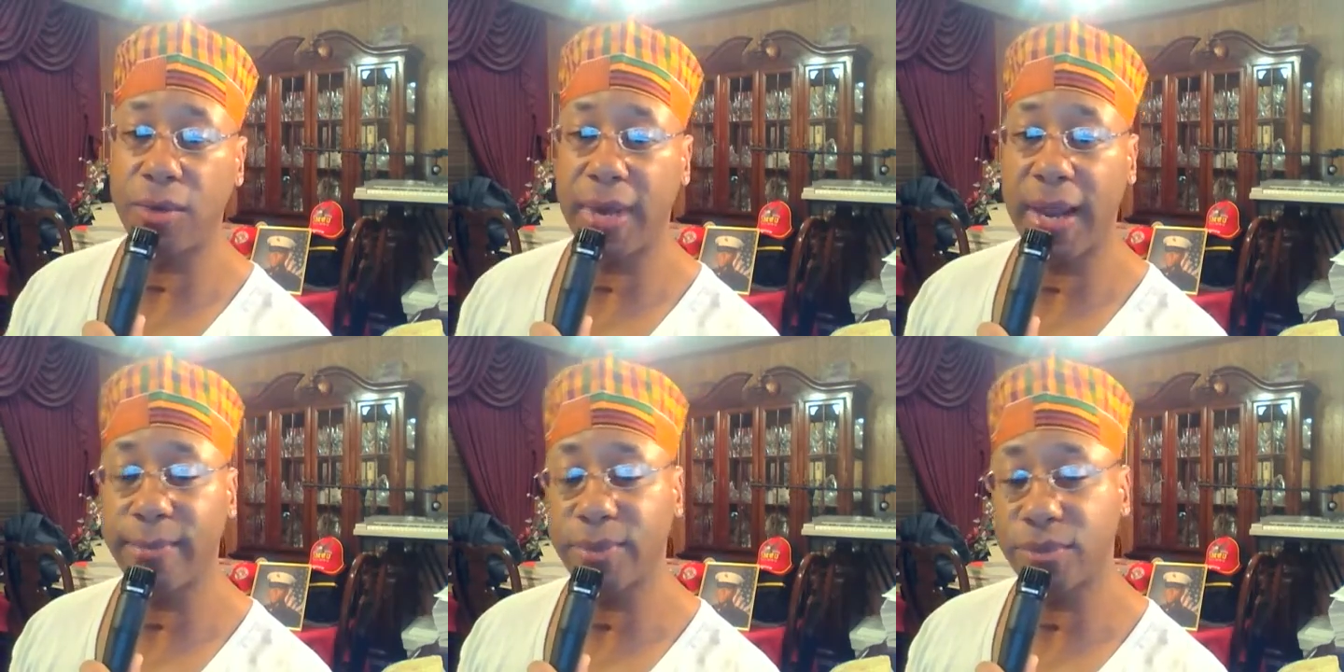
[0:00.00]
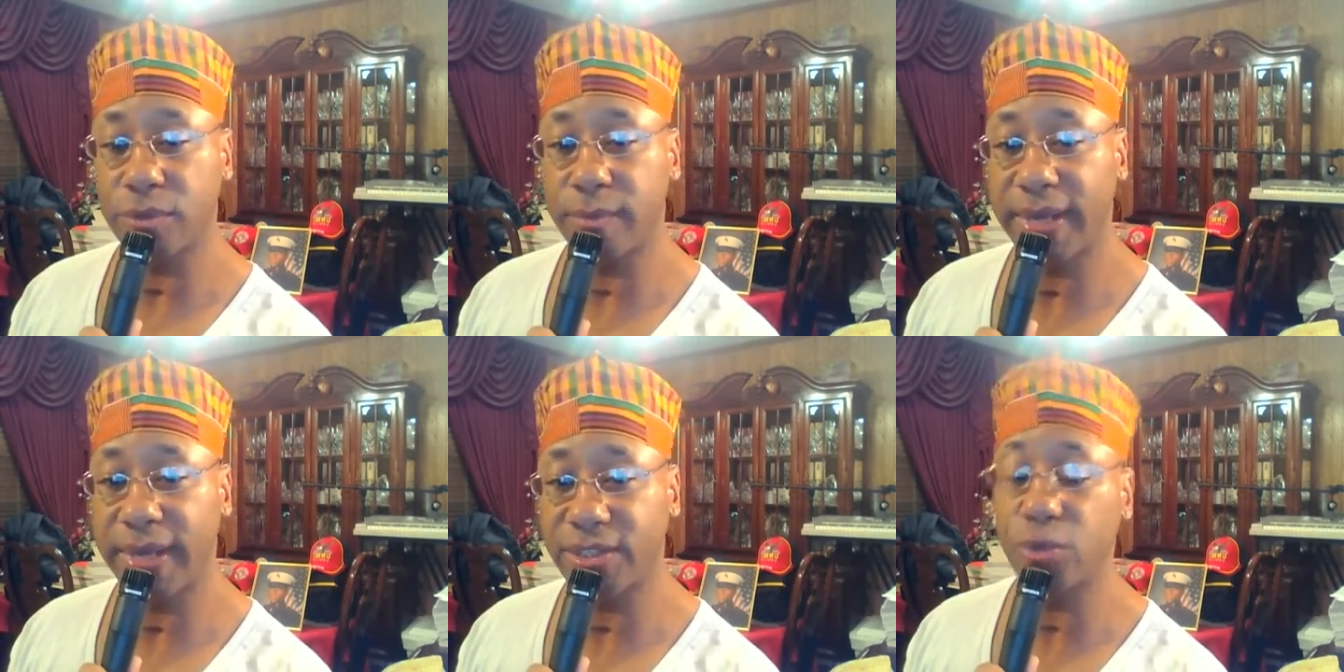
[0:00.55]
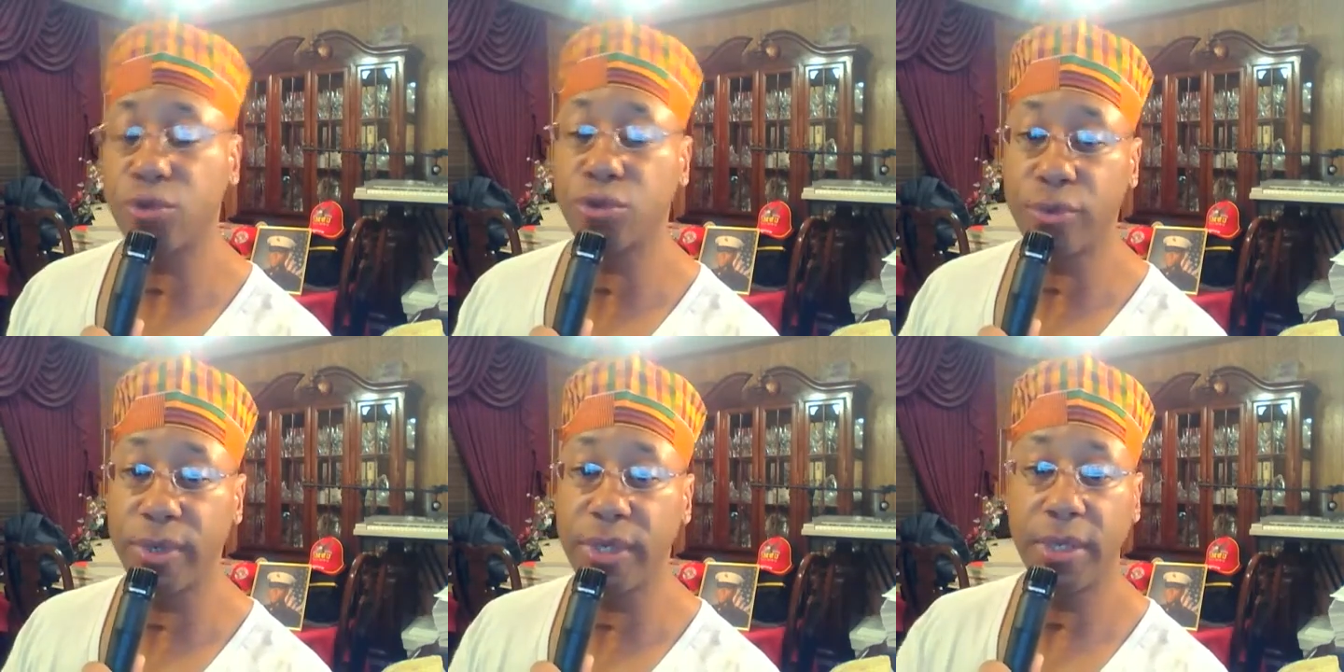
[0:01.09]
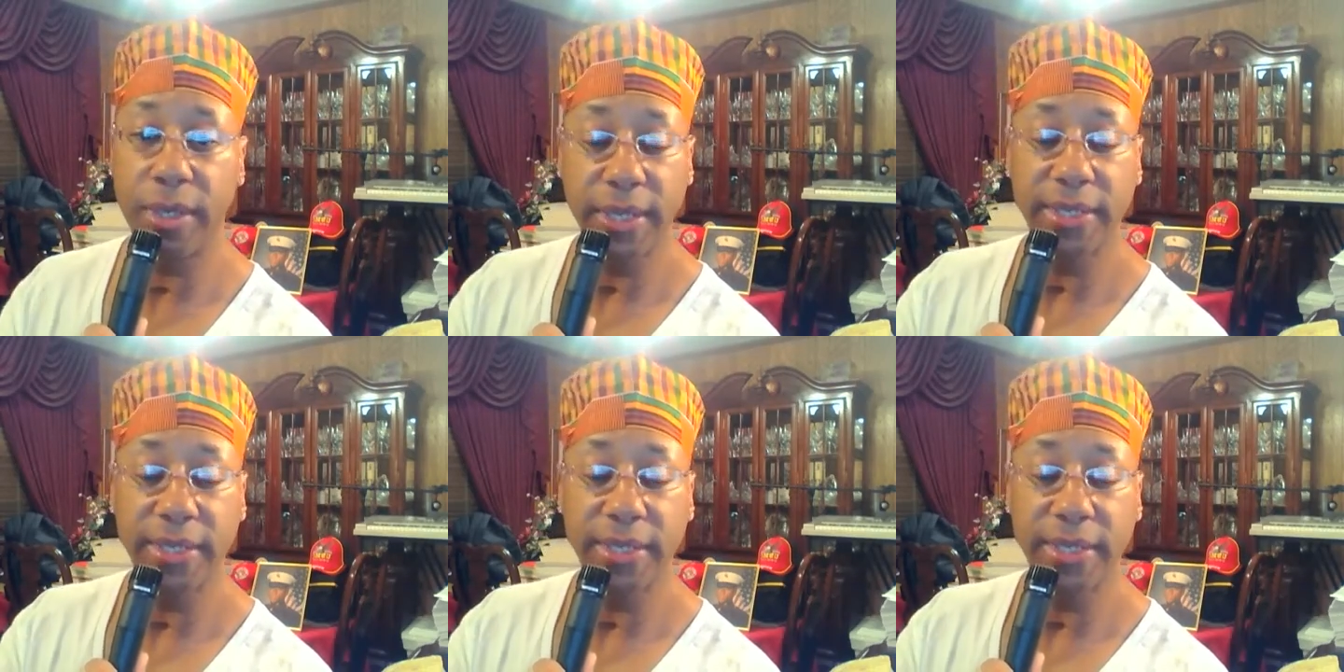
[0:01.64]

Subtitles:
online, pursuing my social media,